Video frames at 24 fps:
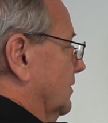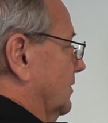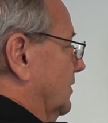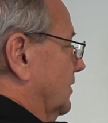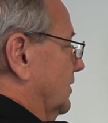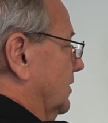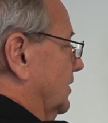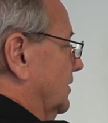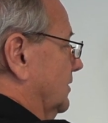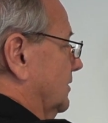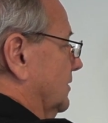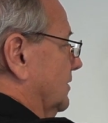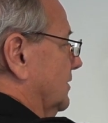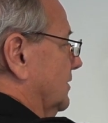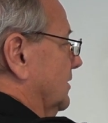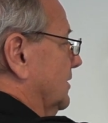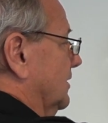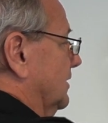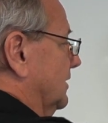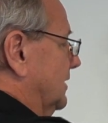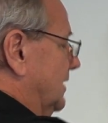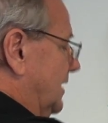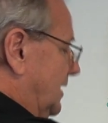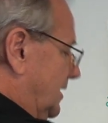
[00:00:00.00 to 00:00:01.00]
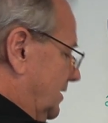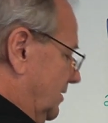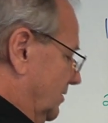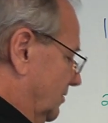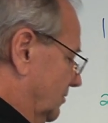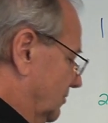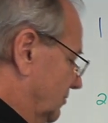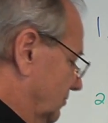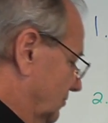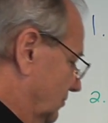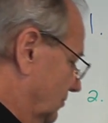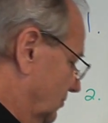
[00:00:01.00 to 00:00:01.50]
All right,
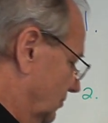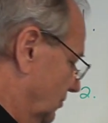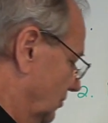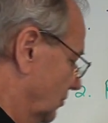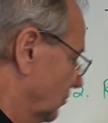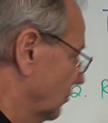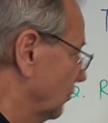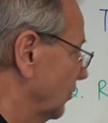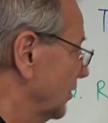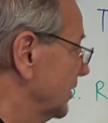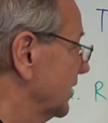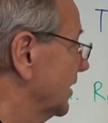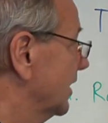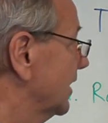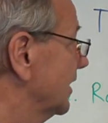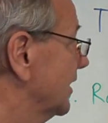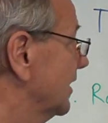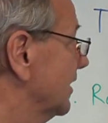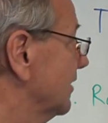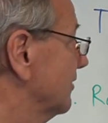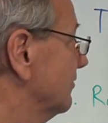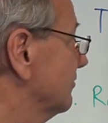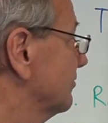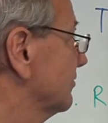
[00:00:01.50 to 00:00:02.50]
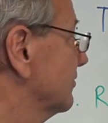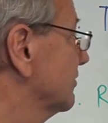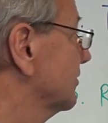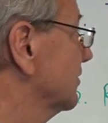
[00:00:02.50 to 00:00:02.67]
now we have